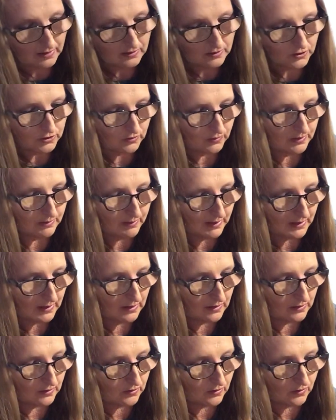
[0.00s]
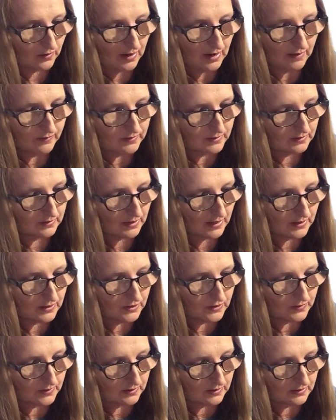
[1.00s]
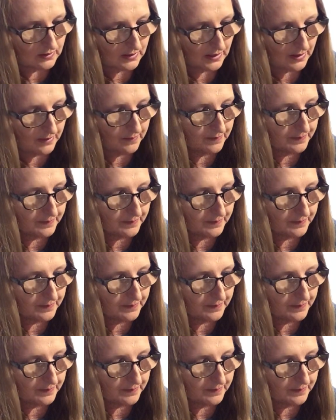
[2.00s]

enjoy making little crafts, as you can see.